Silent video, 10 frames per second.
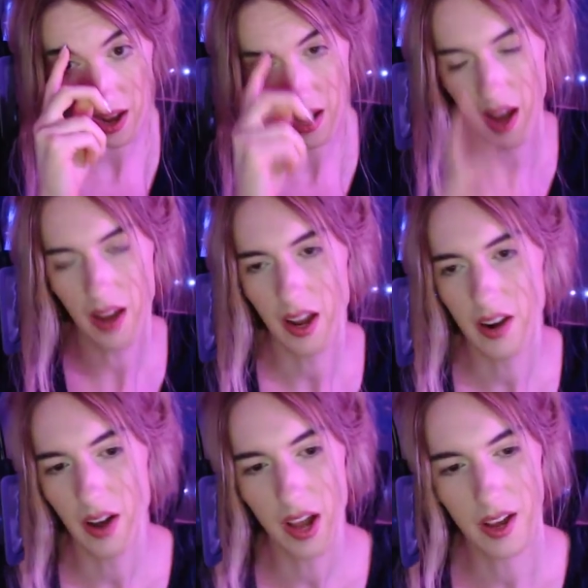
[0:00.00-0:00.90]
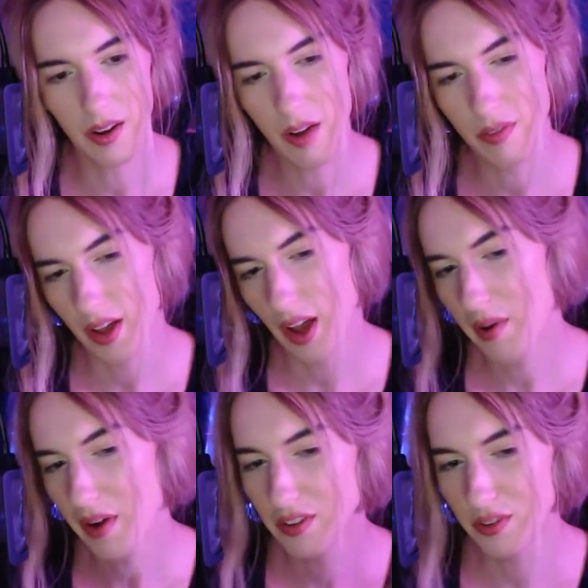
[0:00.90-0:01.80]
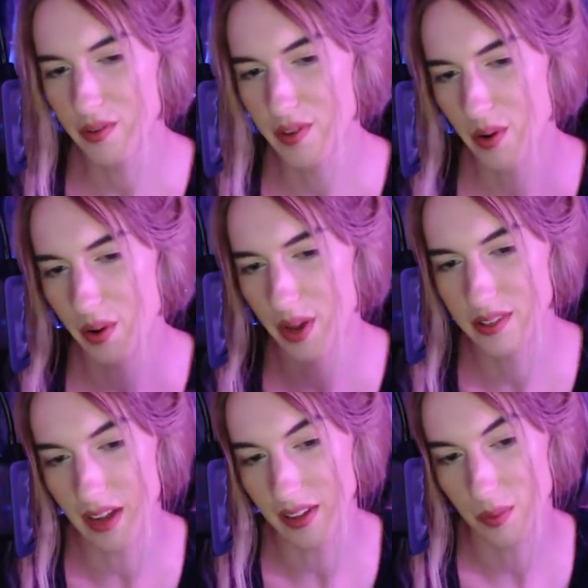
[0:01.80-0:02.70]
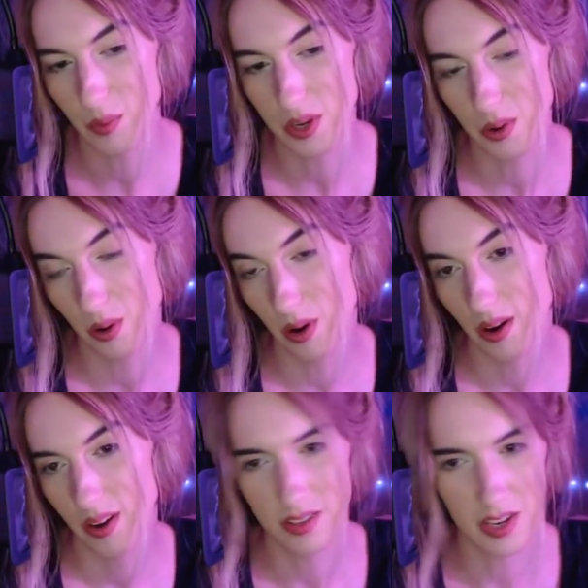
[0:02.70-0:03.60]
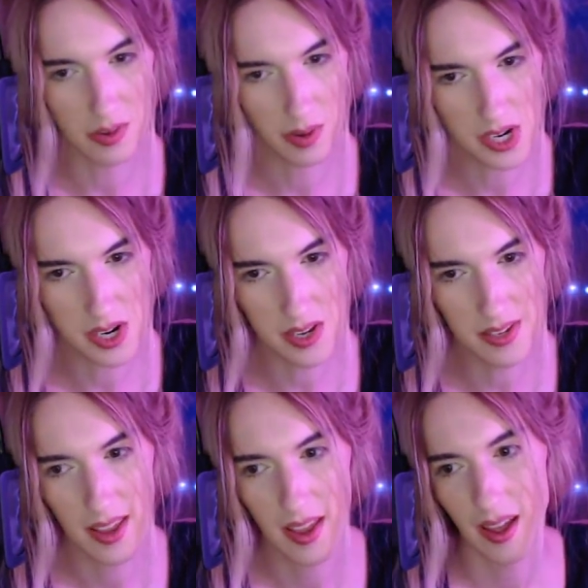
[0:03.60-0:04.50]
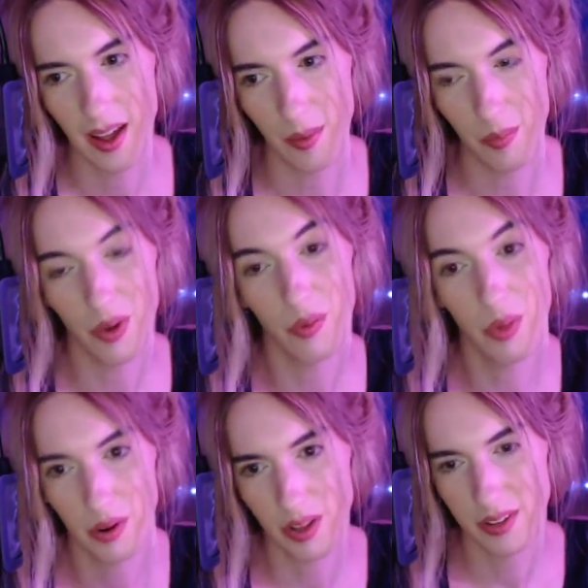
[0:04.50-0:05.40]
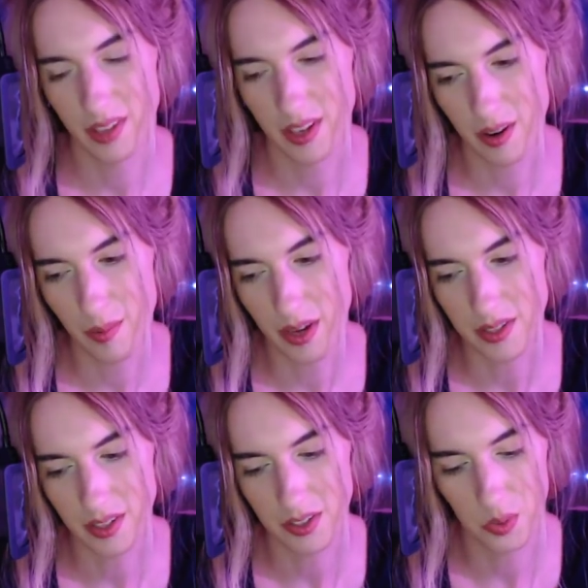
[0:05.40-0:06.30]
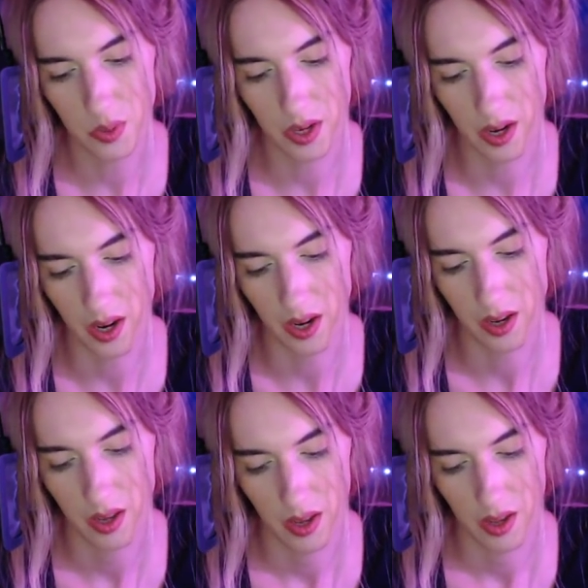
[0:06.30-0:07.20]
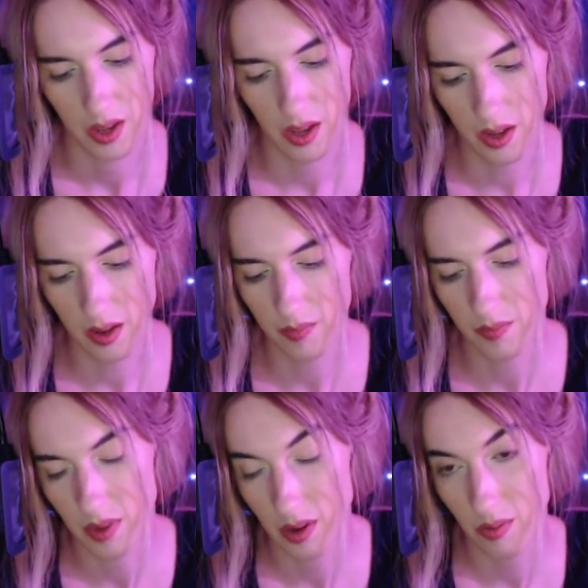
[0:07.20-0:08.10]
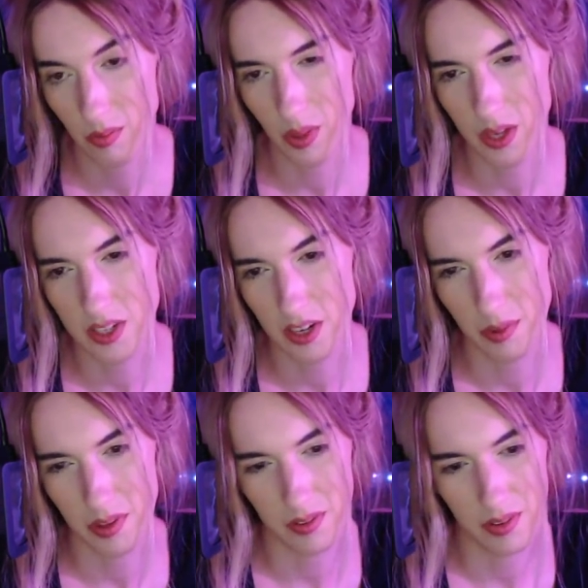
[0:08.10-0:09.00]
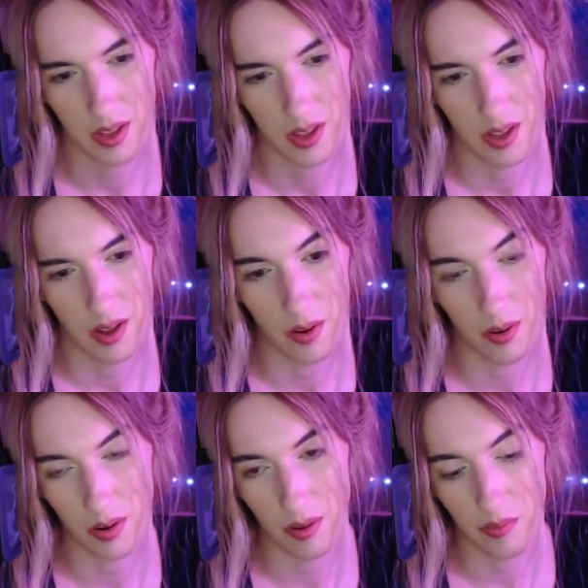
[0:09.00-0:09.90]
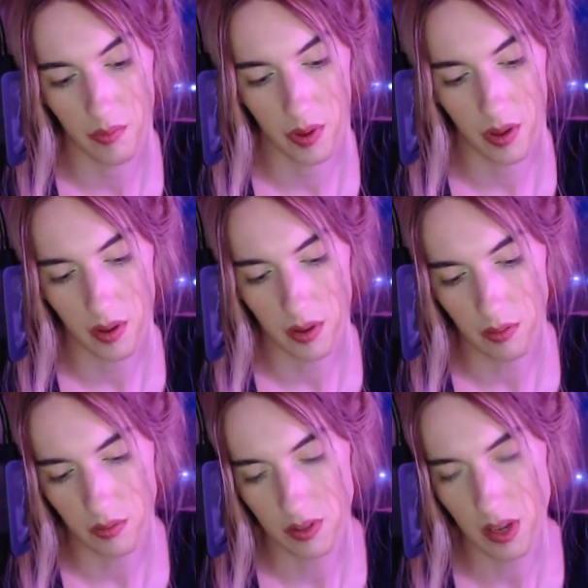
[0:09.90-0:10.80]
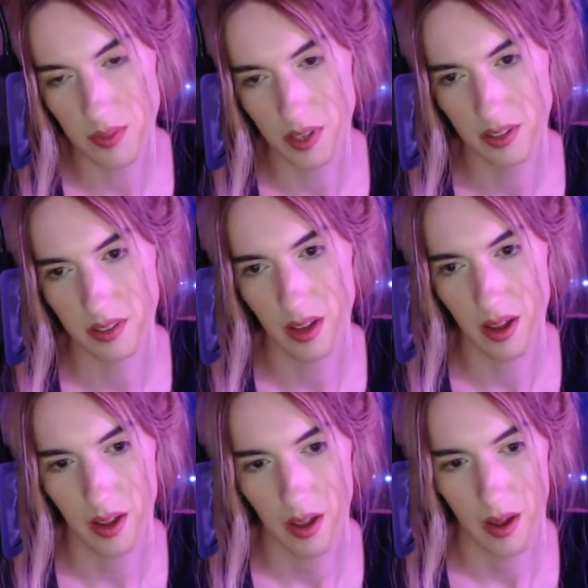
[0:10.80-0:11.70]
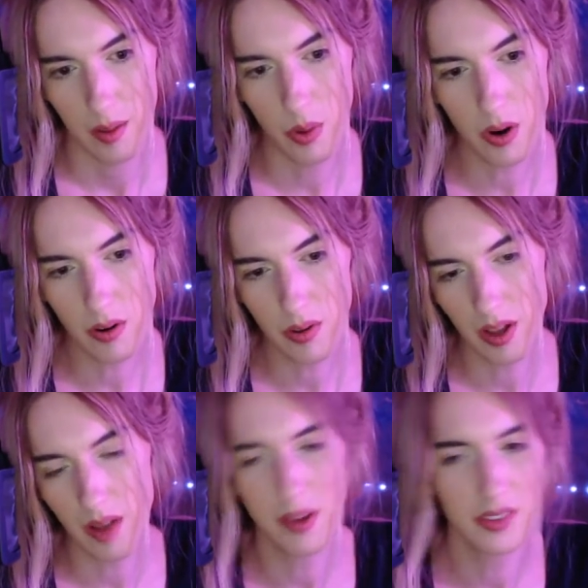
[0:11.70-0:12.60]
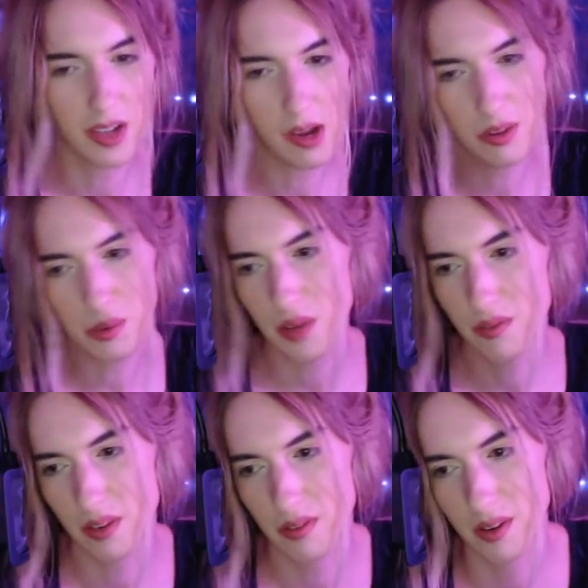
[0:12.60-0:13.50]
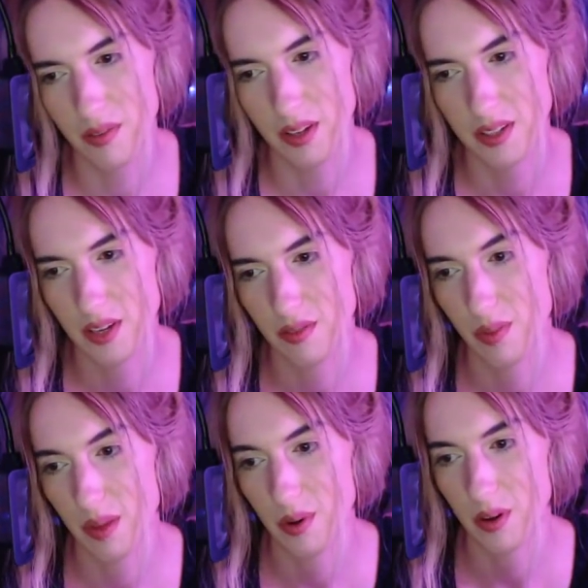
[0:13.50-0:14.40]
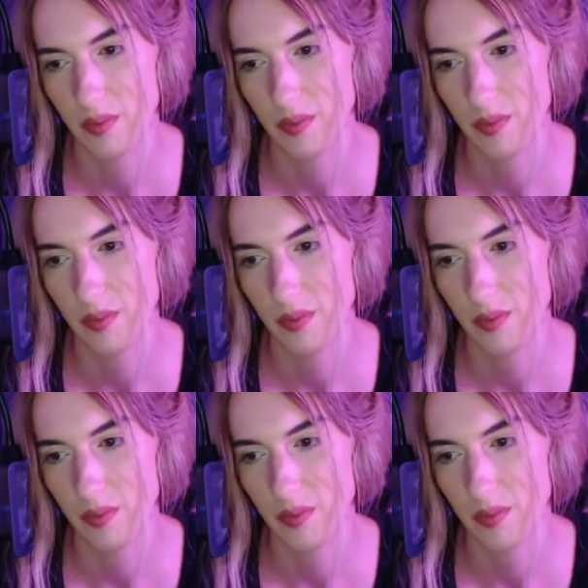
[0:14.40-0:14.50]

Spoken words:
I don't know. I would have to sort of know exactly what your situation is, whether it's that you're bisexual in a relationship with a same-sex partner thing, because I would give different advice to different people.